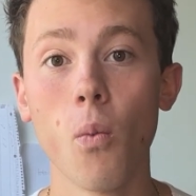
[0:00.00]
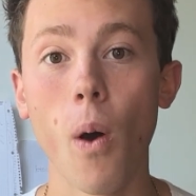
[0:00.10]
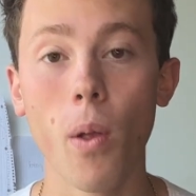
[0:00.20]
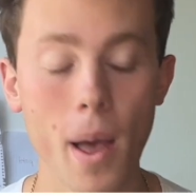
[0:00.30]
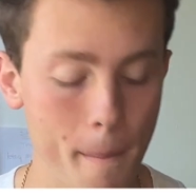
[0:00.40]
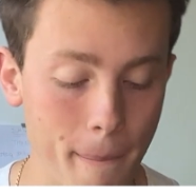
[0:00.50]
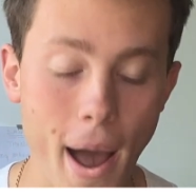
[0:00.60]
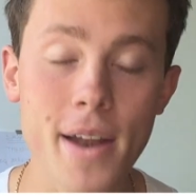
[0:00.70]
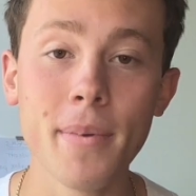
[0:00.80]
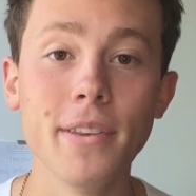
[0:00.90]
Well,
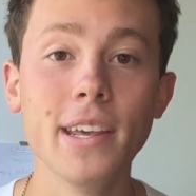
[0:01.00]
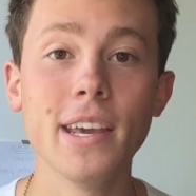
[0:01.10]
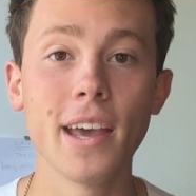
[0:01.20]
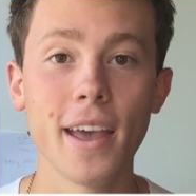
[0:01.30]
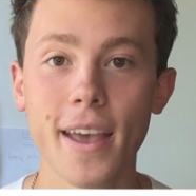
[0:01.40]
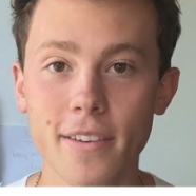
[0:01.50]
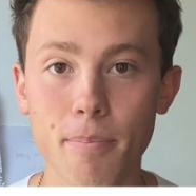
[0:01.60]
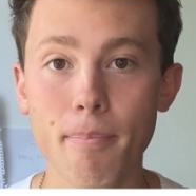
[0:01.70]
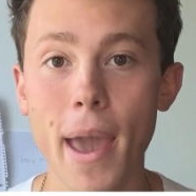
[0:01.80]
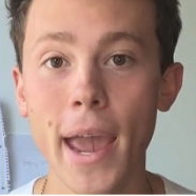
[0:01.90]
vitamin D
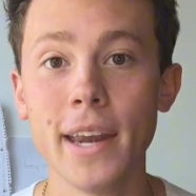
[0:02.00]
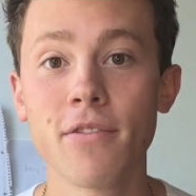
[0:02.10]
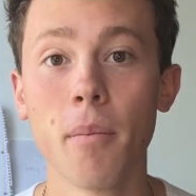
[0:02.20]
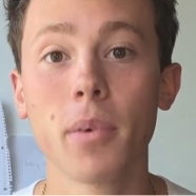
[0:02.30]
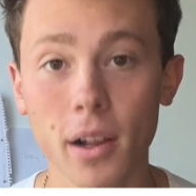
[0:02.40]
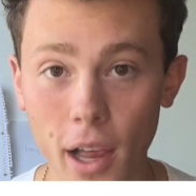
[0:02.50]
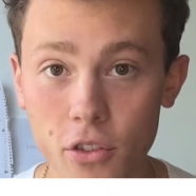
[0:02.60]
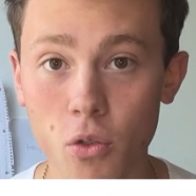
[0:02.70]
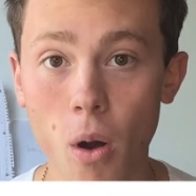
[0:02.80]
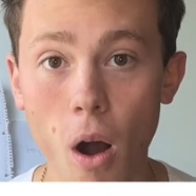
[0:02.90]
is made from
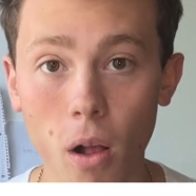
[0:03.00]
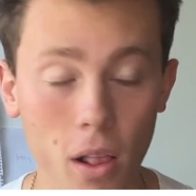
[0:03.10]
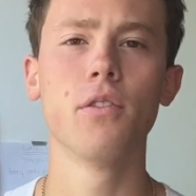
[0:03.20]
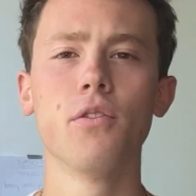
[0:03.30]
cholesterol.